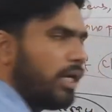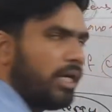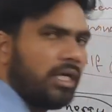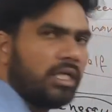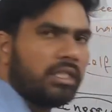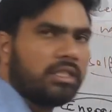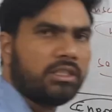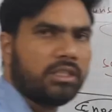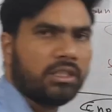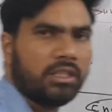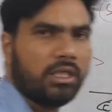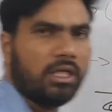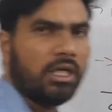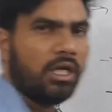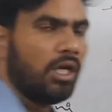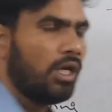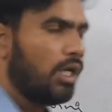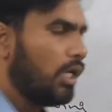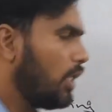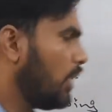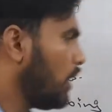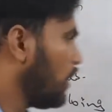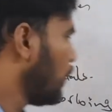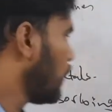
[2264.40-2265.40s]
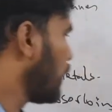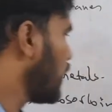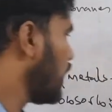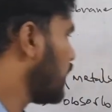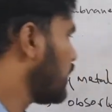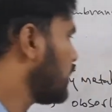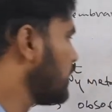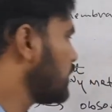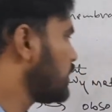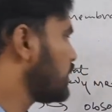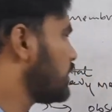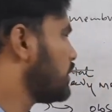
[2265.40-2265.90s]
energy.
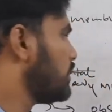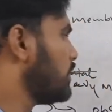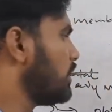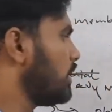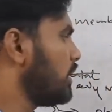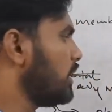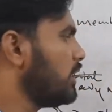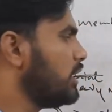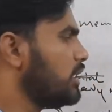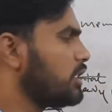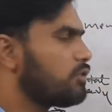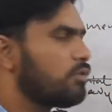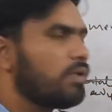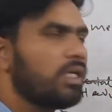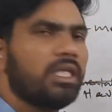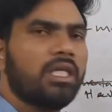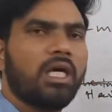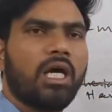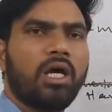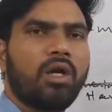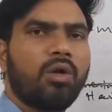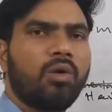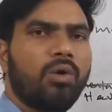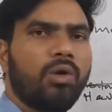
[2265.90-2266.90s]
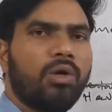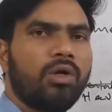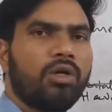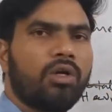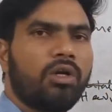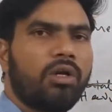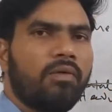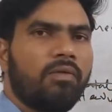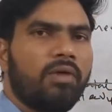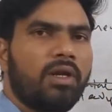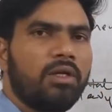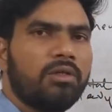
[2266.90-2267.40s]
Okay, this in this way they are going
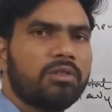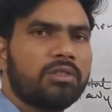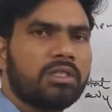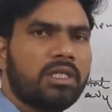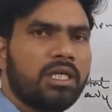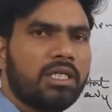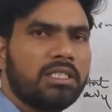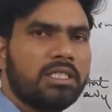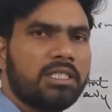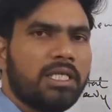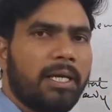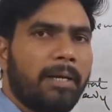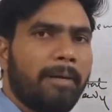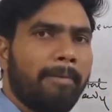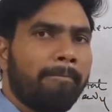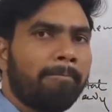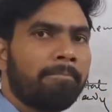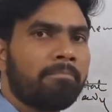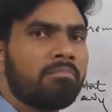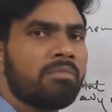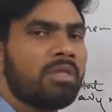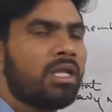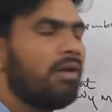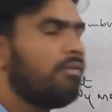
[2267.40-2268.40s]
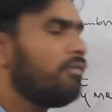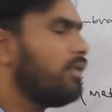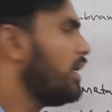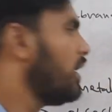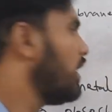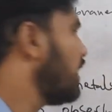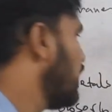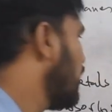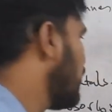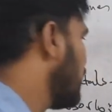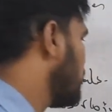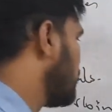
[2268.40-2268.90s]
to revolutionize the
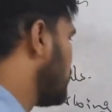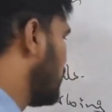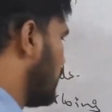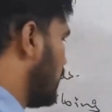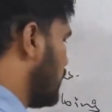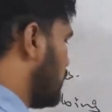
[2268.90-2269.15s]
wind energy